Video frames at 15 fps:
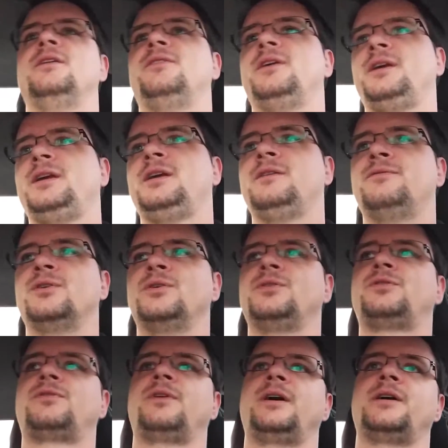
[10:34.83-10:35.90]
The
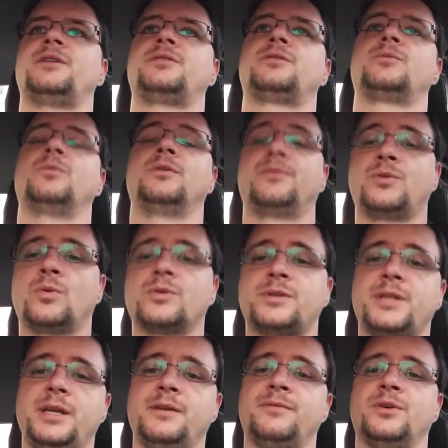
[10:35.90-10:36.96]
Evo's faster. Well, of
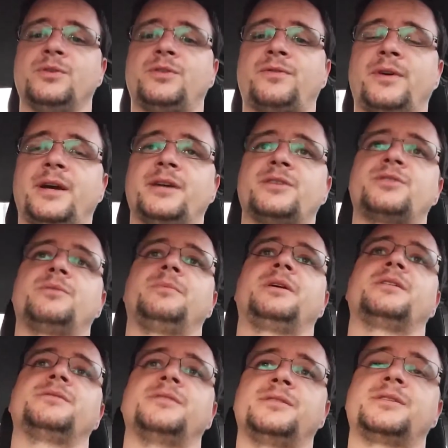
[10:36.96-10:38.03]
course the Evo's faster because